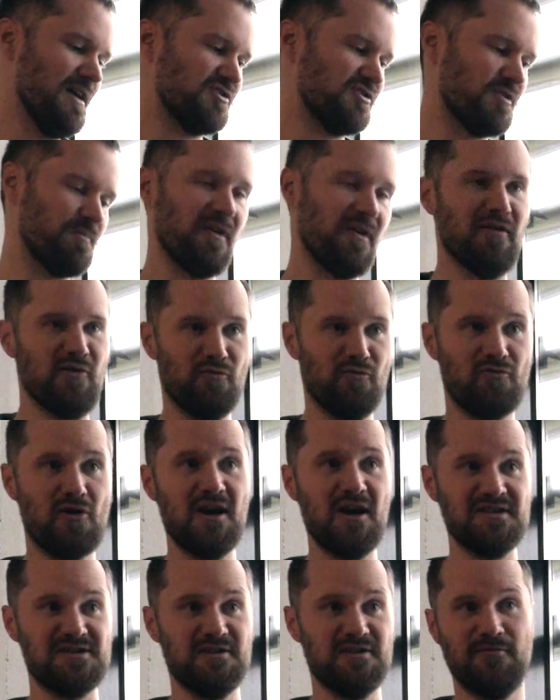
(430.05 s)
is shipping them called
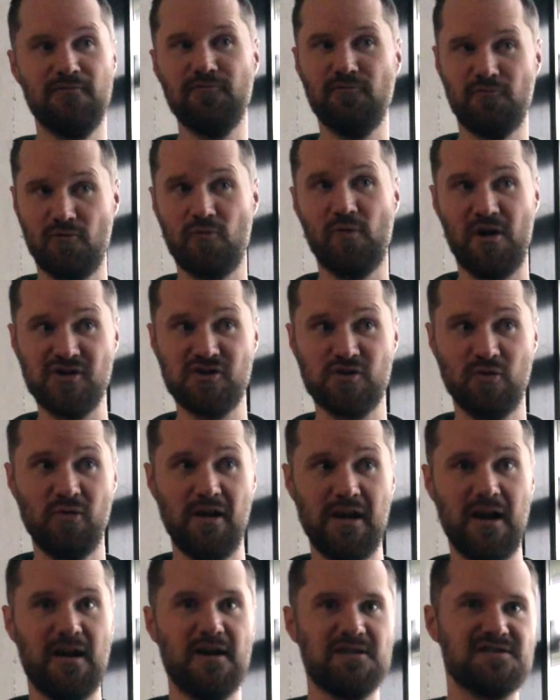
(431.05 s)
Ryzen quite
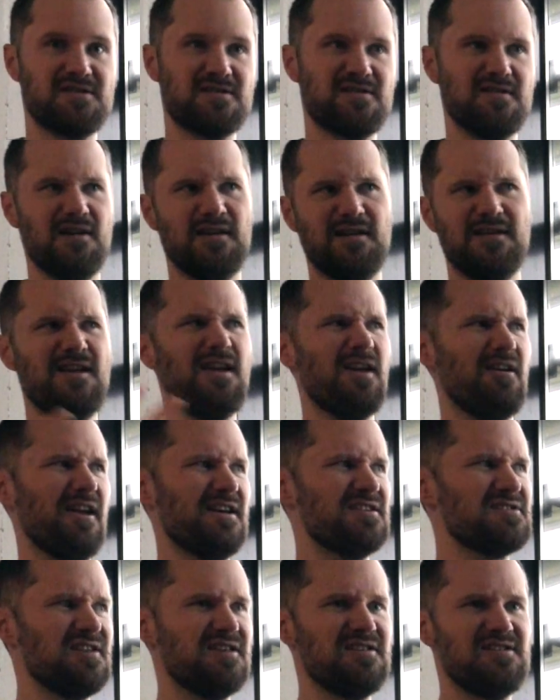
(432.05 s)
shortly, and it's, you know,
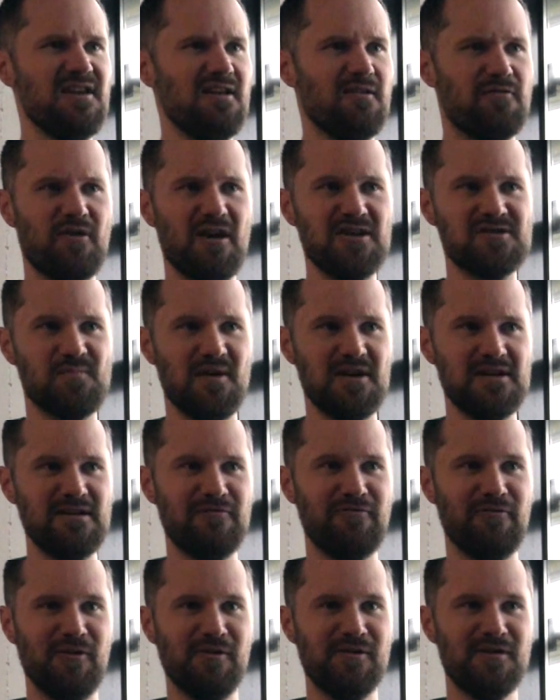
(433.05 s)
like 16 threads by
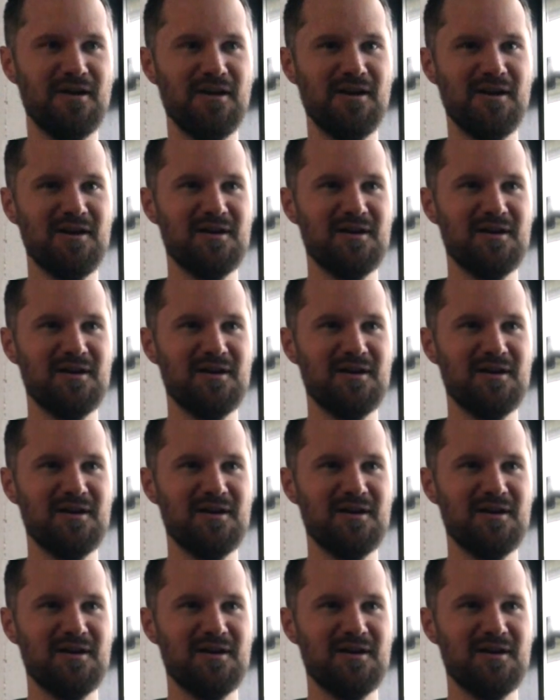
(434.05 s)
default.